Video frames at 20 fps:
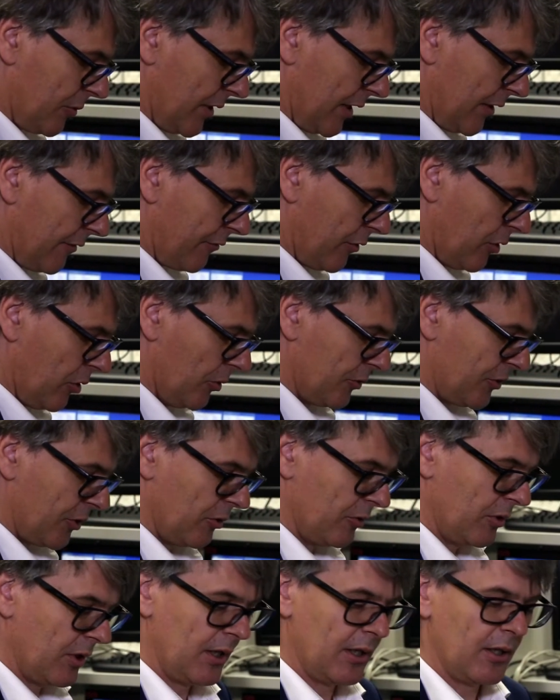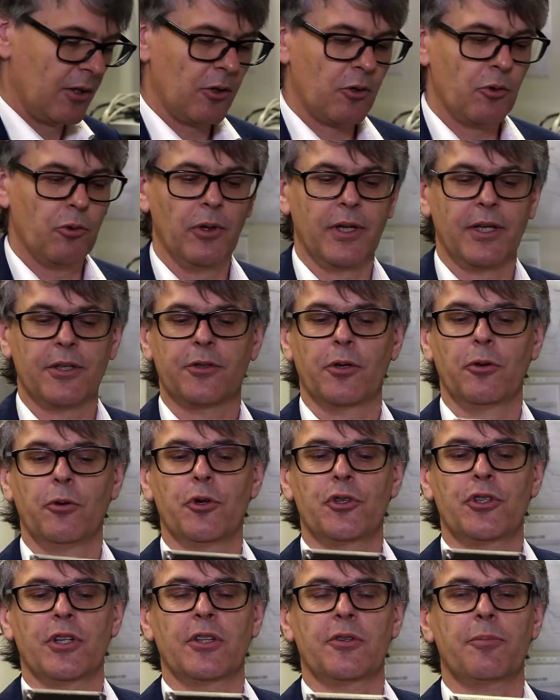we have also cooling
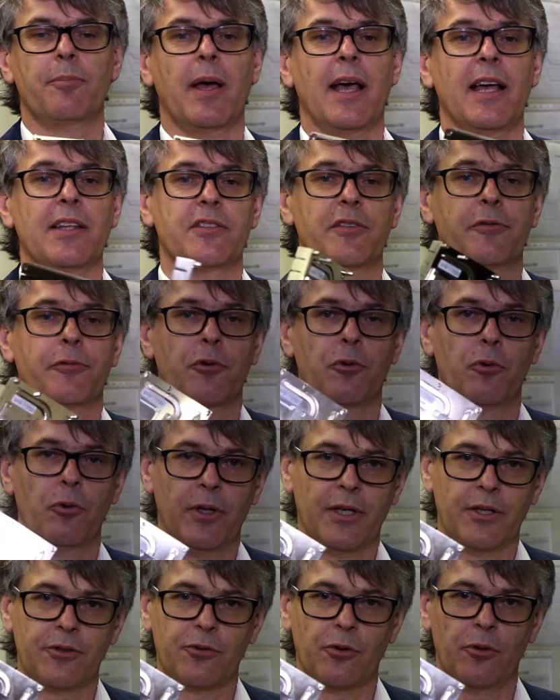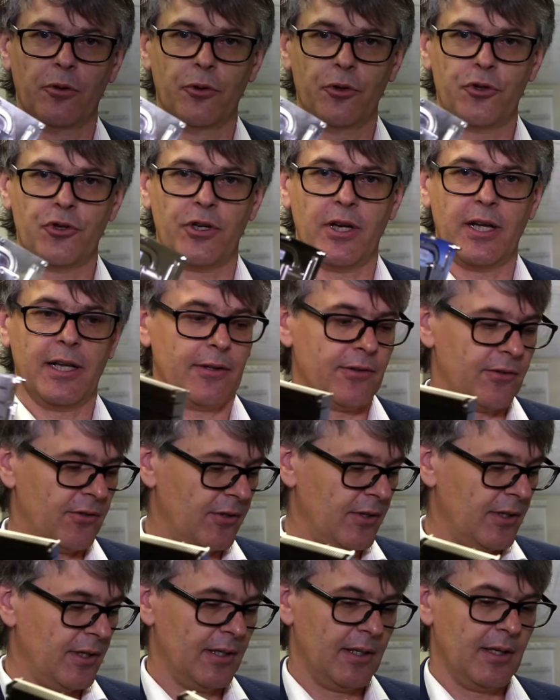solutions, passive cooling solutions,